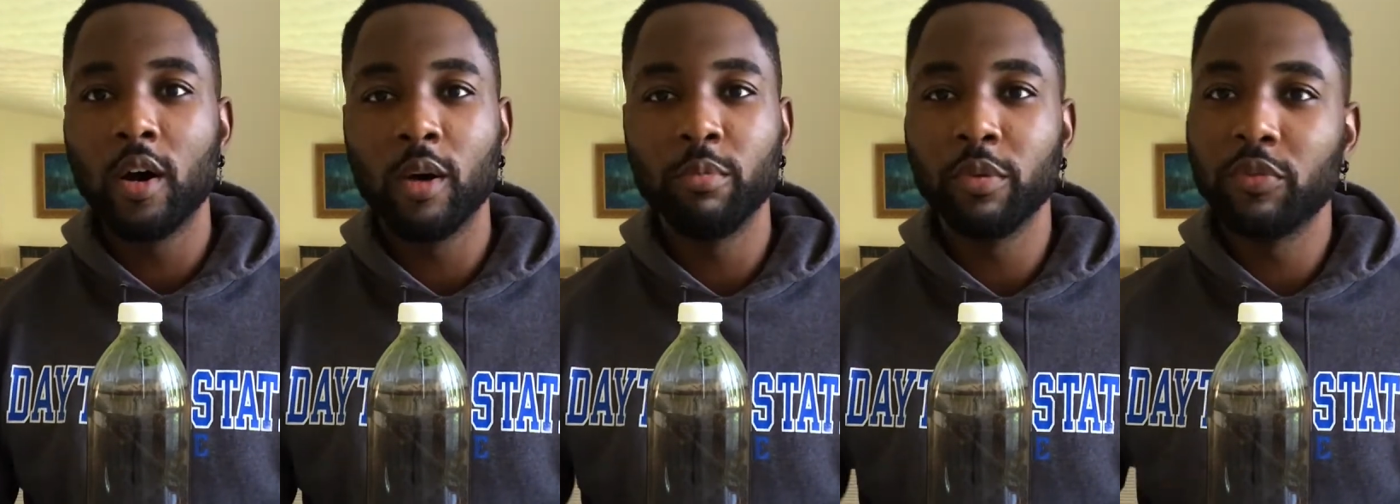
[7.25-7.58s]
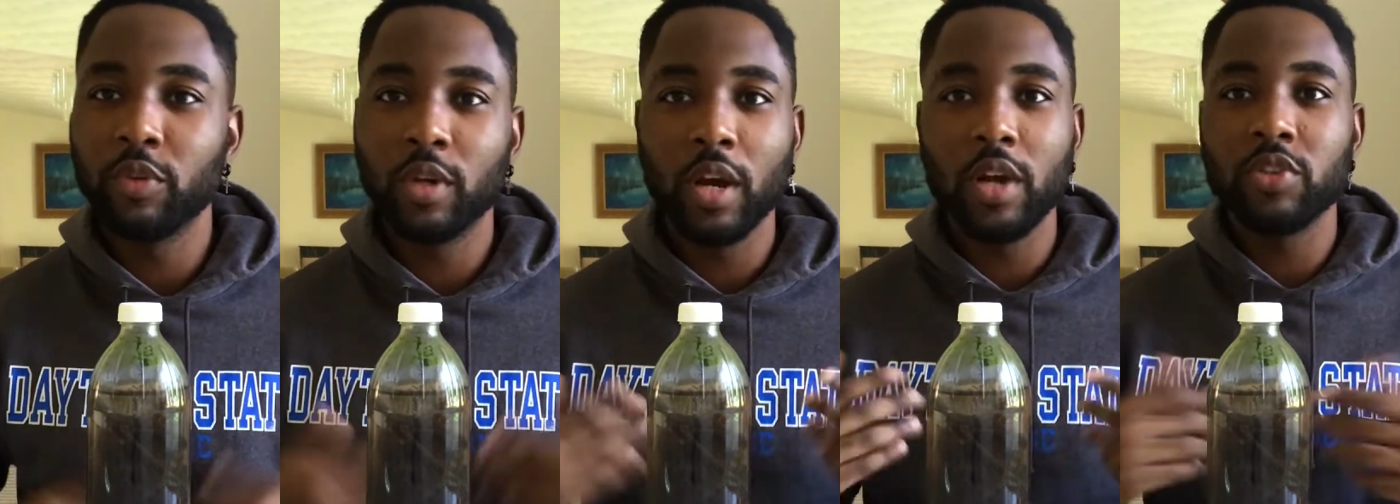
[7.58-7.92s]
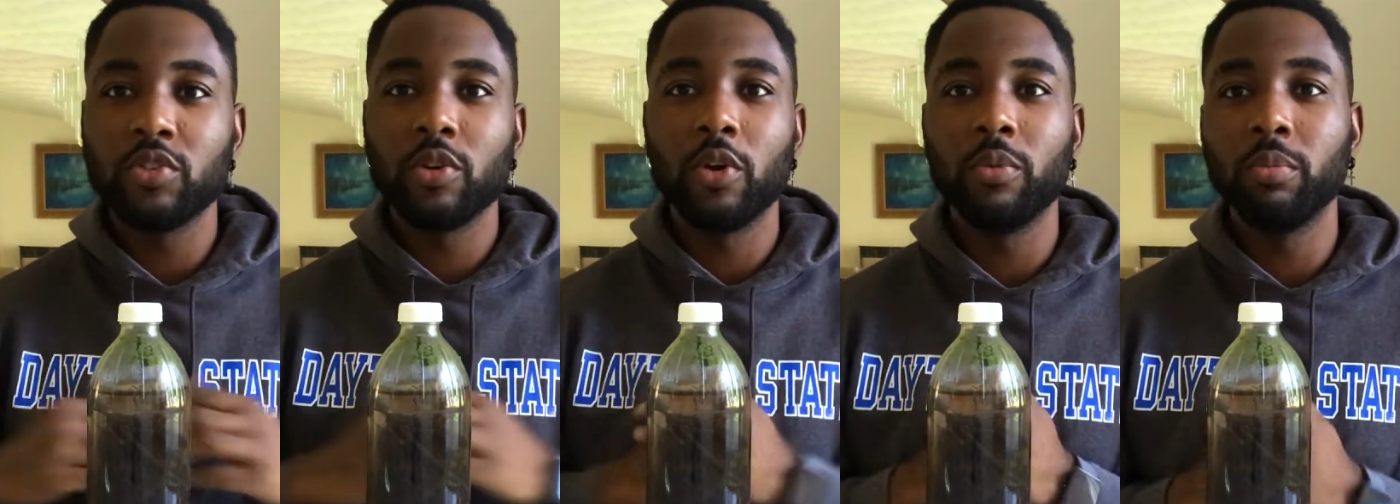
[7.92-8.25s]
If you guys
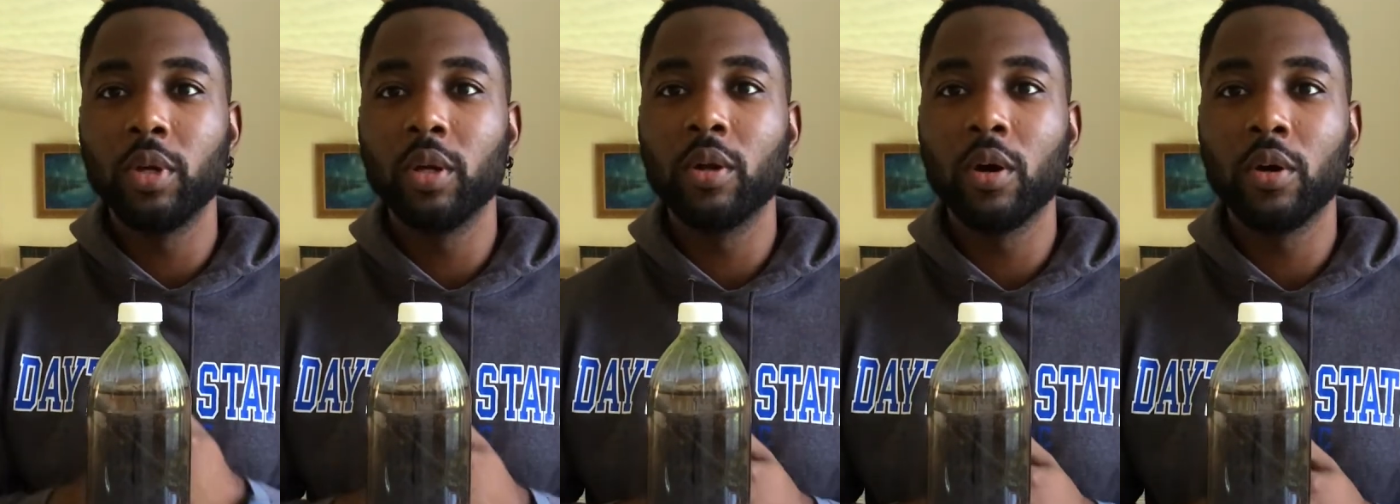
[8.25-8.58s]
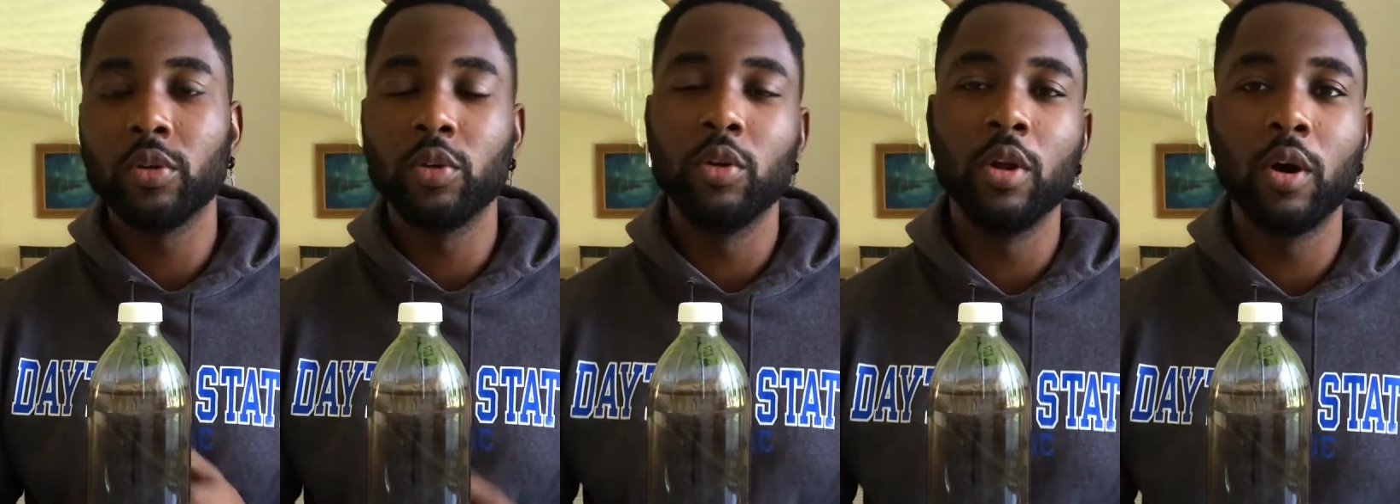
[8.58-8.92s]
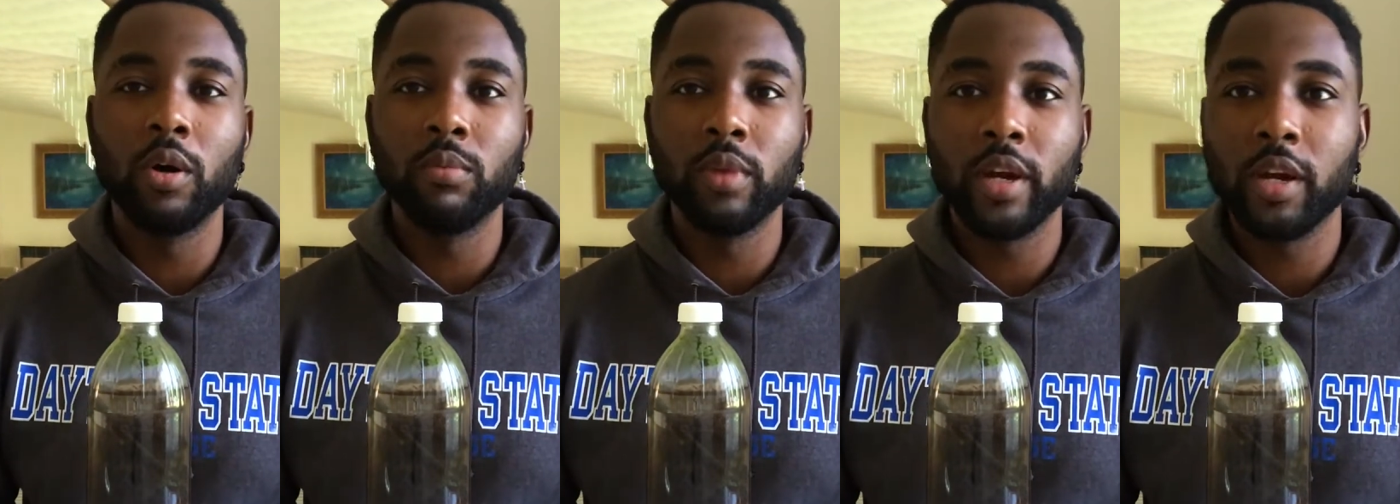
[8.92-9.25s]
know me at all, you know
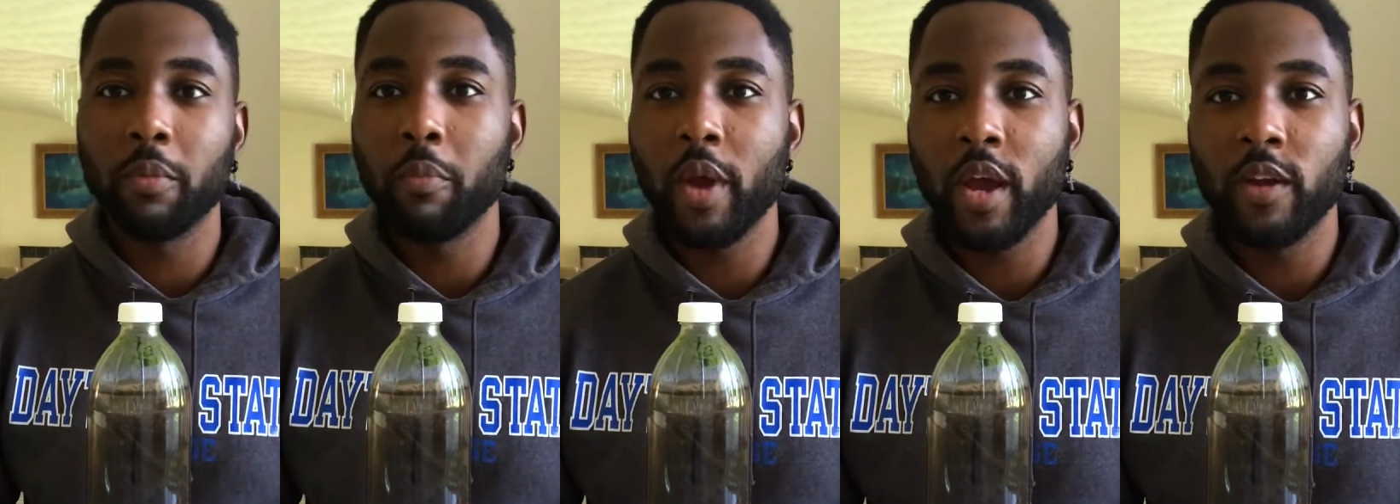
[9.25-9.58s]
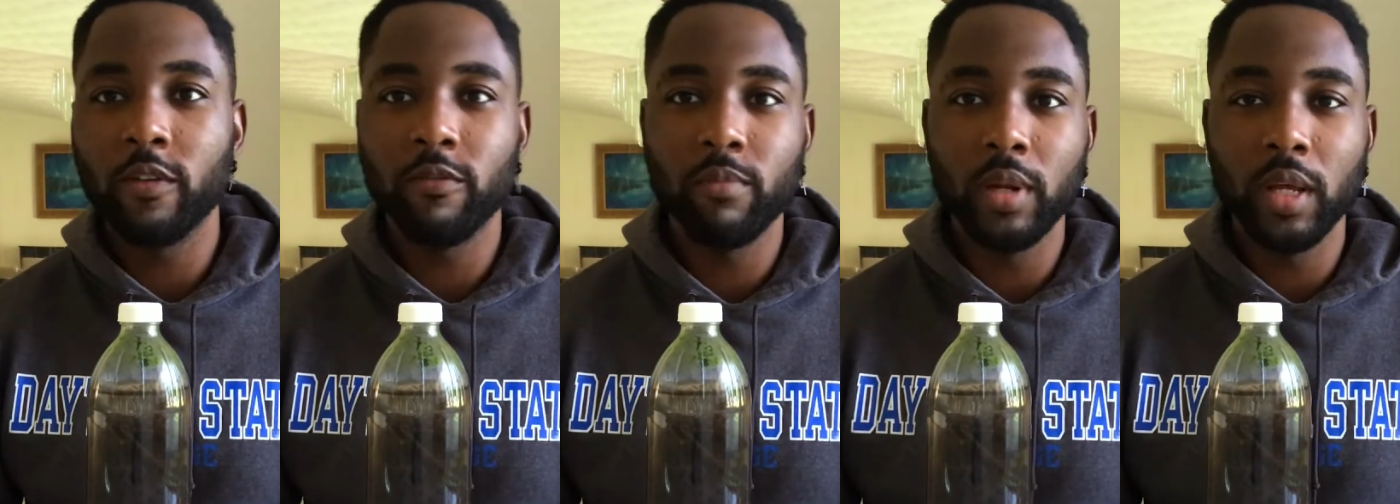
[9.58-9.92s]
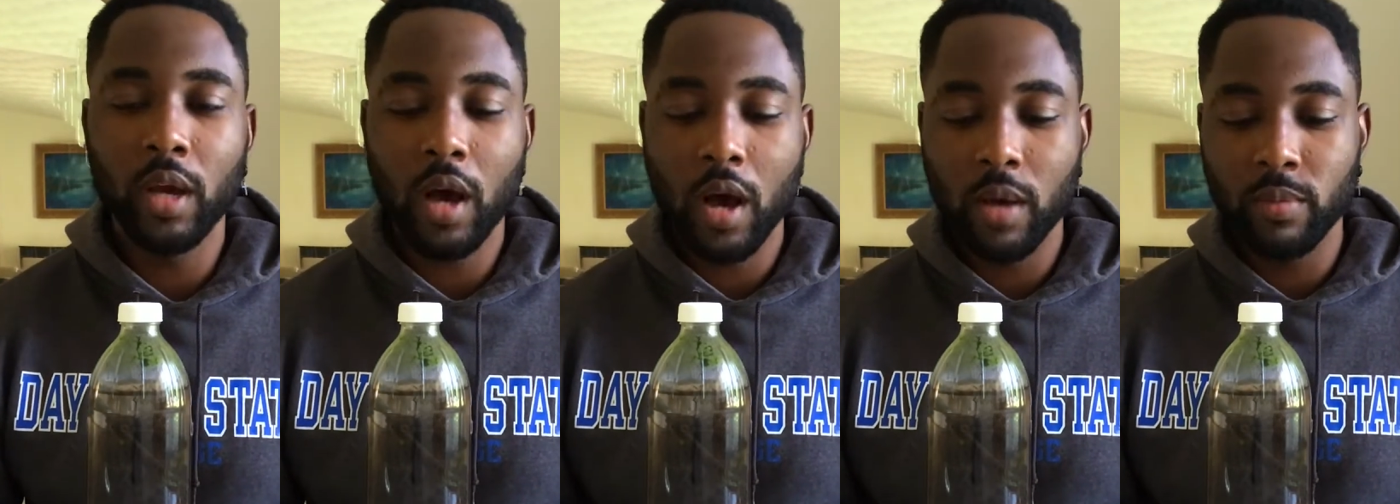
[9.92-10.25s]
I'm like a man of many
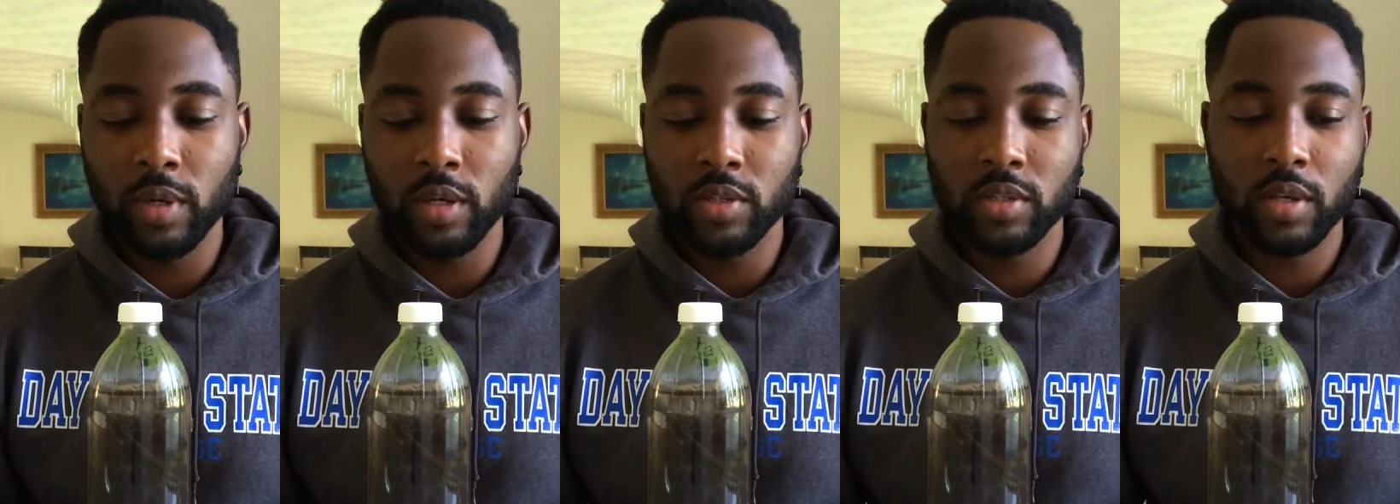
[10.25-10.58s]
hobbies.